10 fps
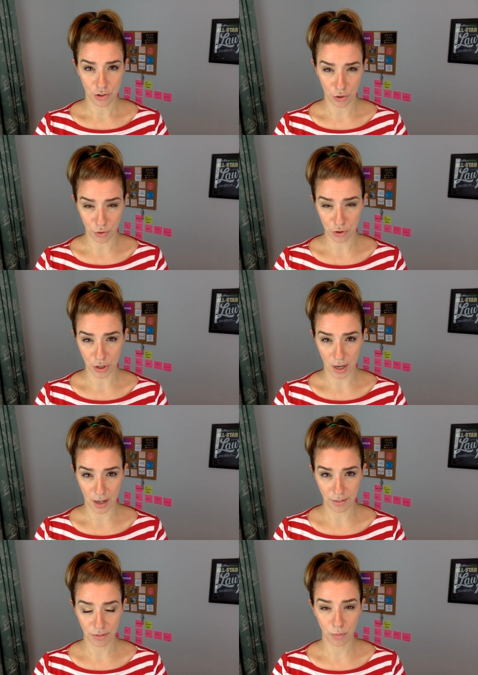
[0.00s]
Google
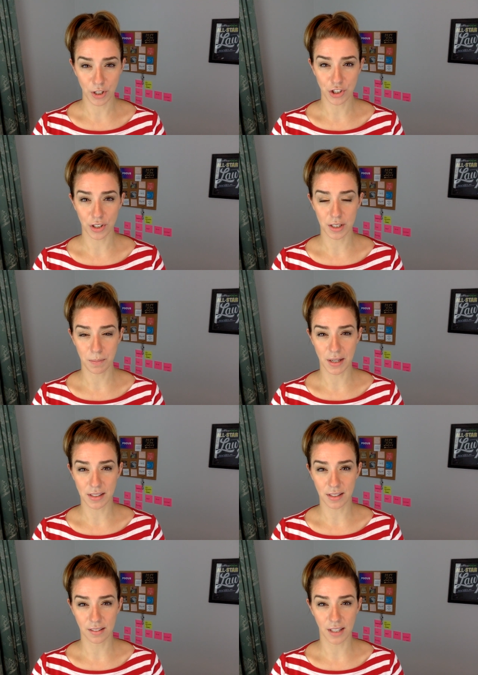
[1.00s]
Drive, which is
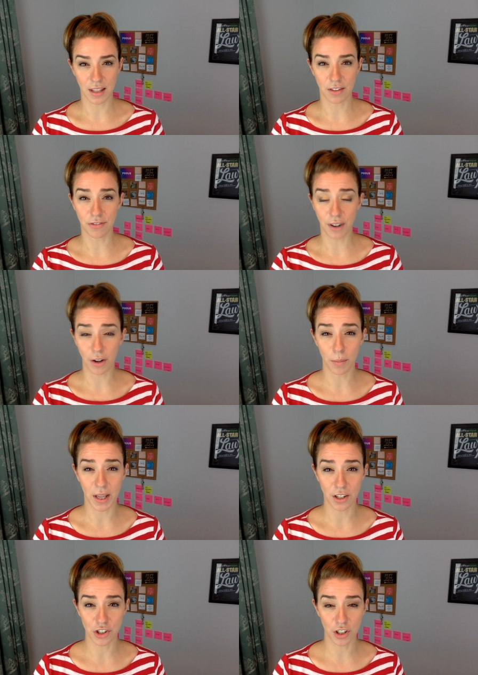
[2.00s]
basically the file
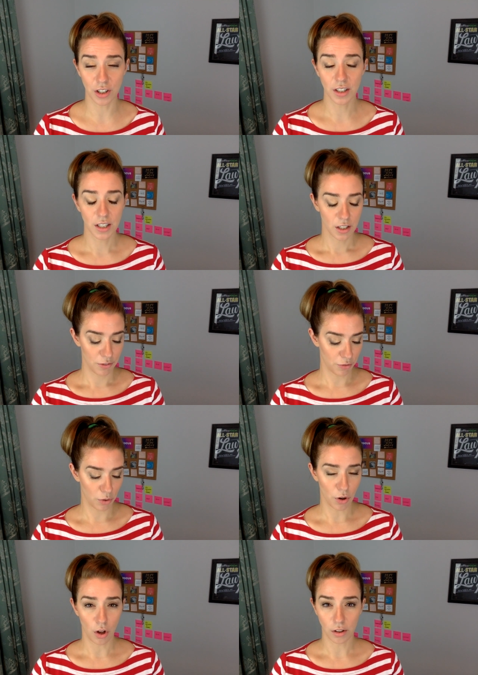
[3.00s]
manager
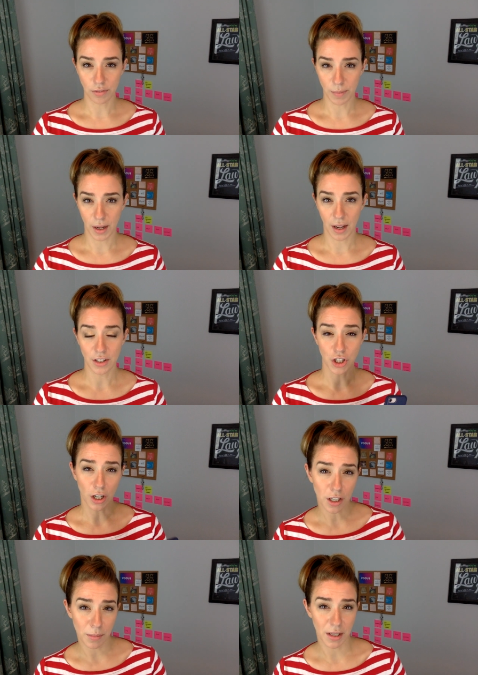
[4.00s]
for all of my
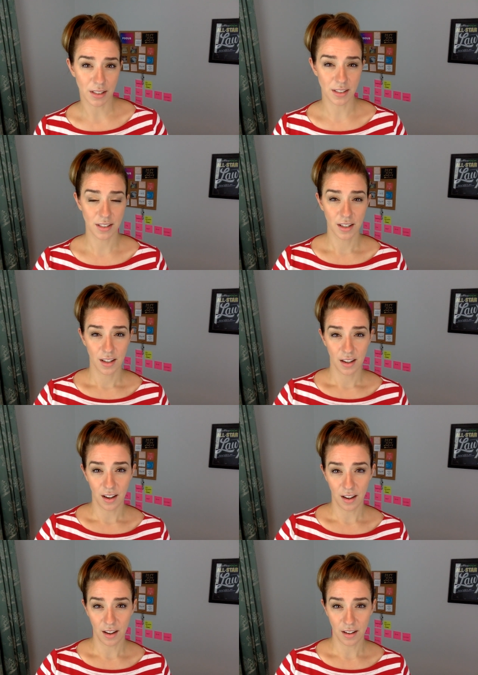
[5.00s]
documents,
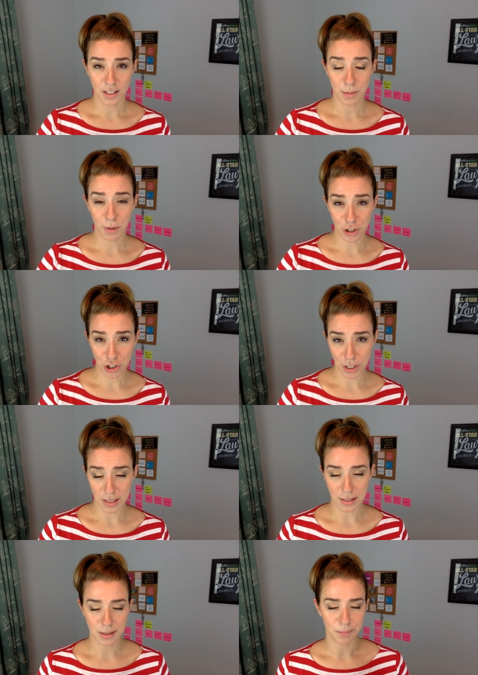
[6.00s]
uh,
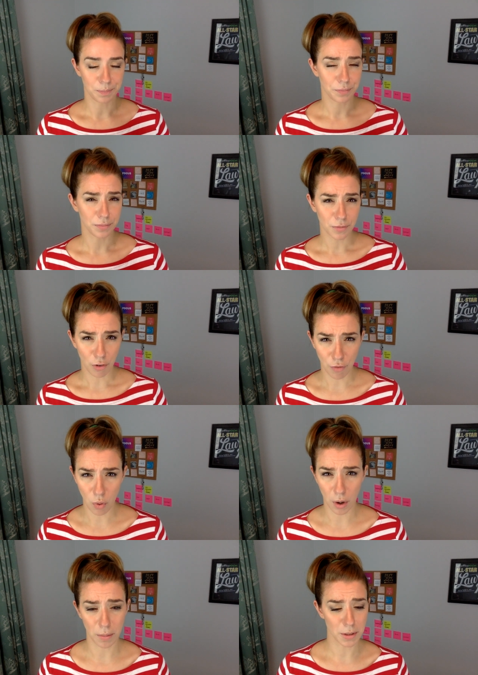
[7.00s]
spreadsheets,
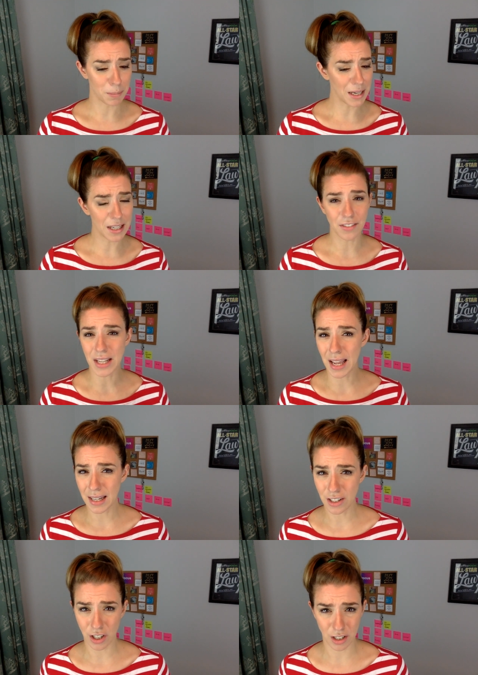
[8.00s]
forms, PDFs,
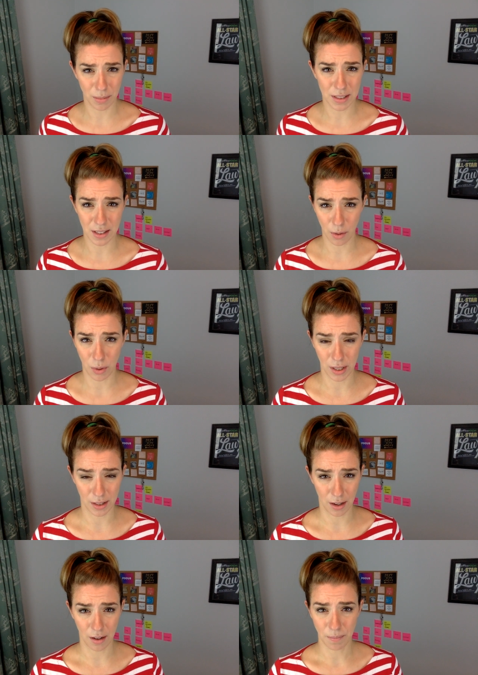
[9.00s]
any documents that I want in
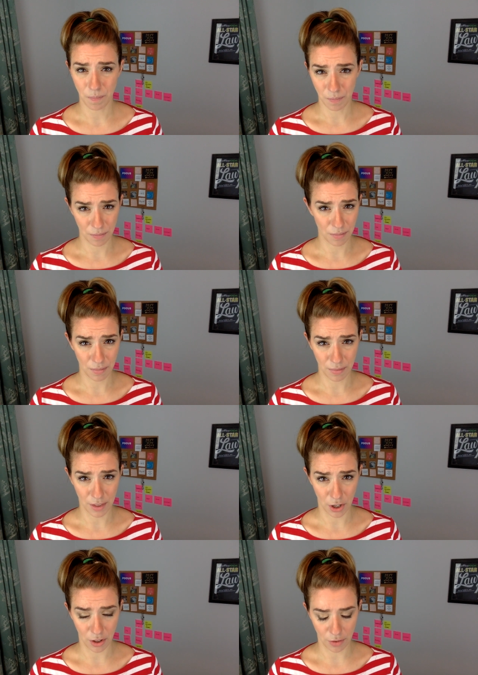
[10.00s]
there.
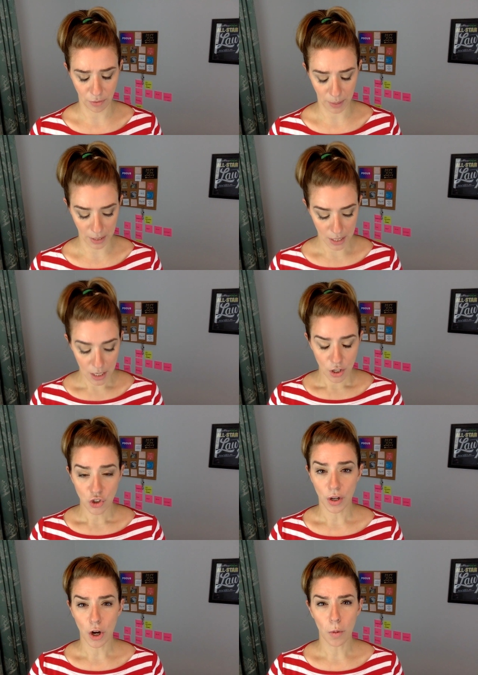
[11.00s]
They're there for me.
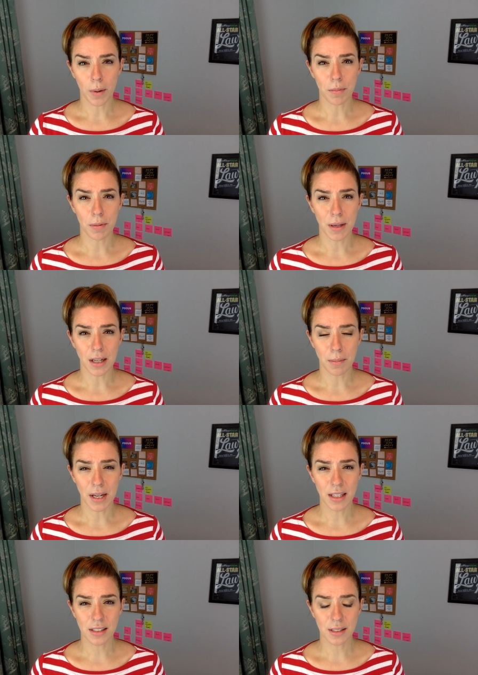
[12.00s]
So I open up the meeting
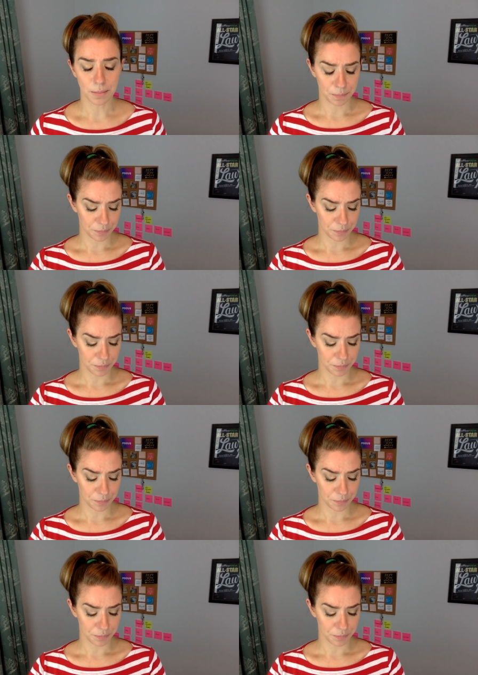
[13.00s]
minutes,